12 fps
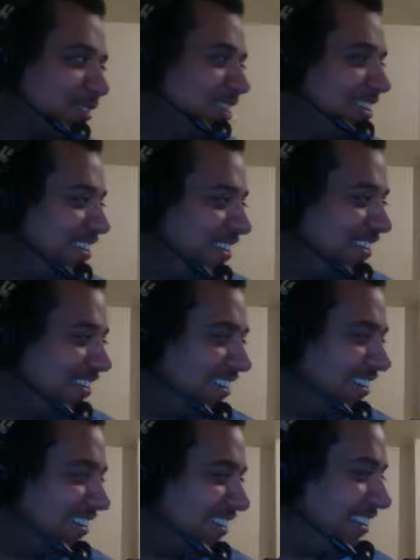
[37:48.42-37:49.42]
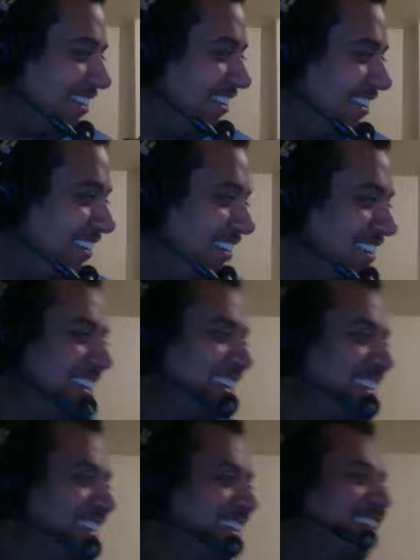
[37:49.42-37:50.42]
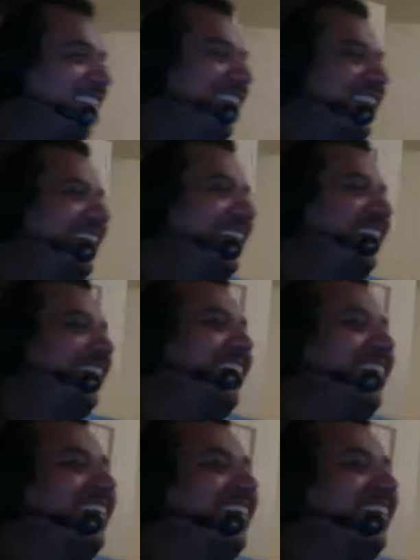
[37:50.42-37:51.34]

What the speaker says: There's got to be an easier way to handle this.